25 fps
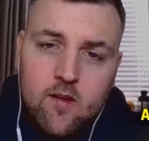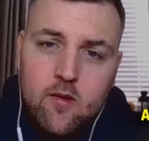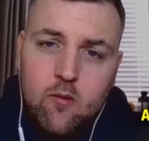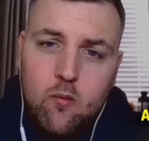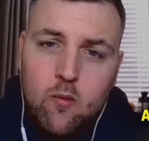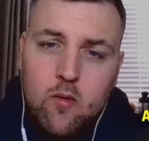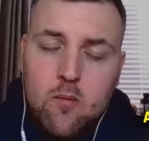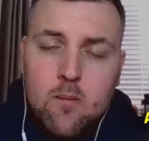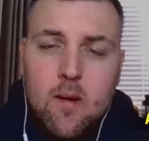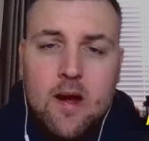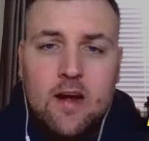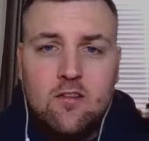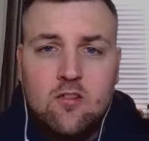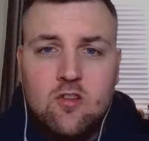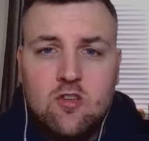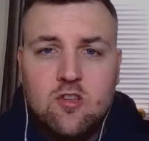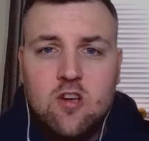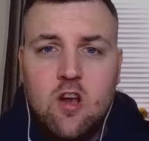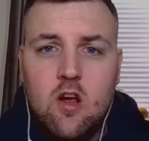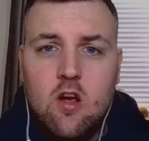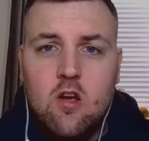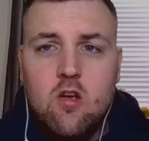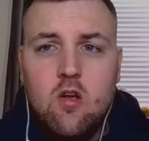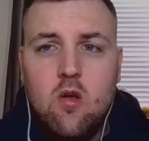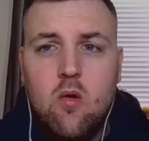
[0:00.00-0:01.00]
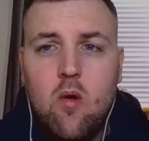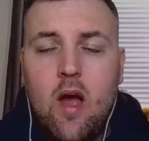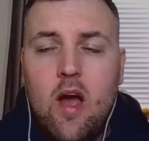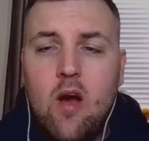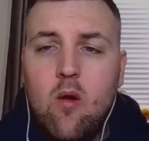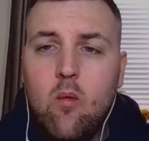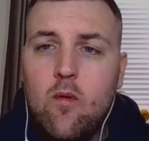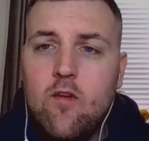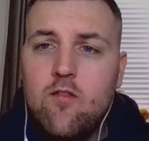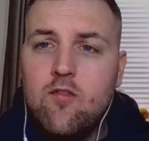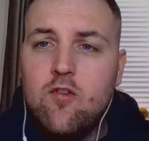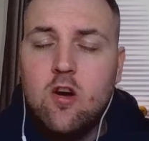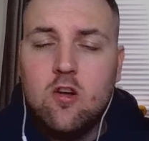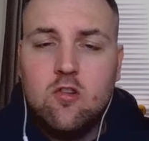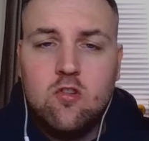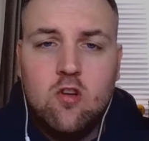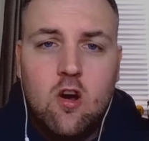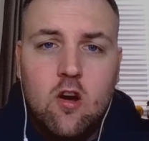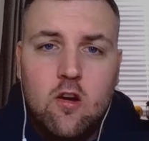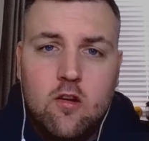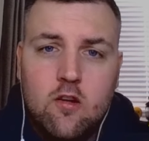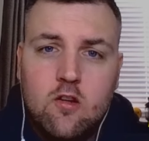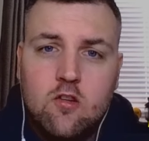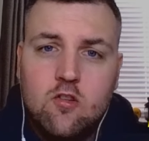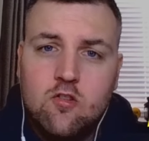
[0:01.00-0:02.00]
We're about to show you how we've got
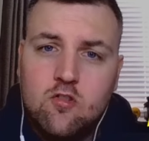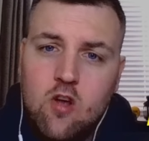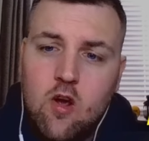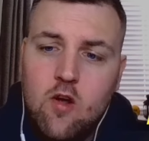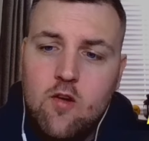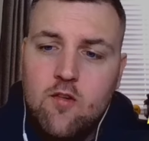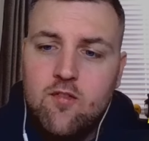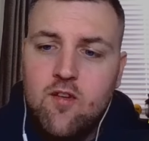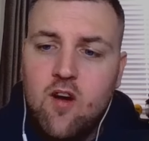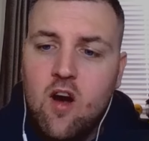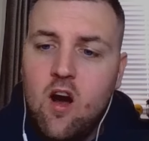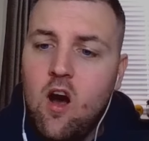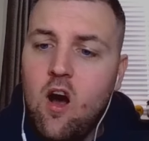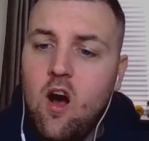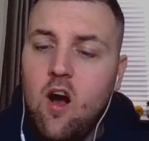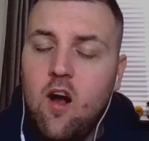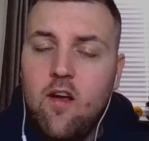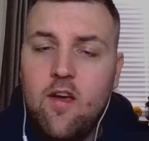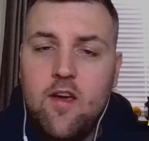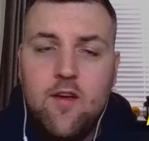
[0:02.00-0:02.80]
on so far.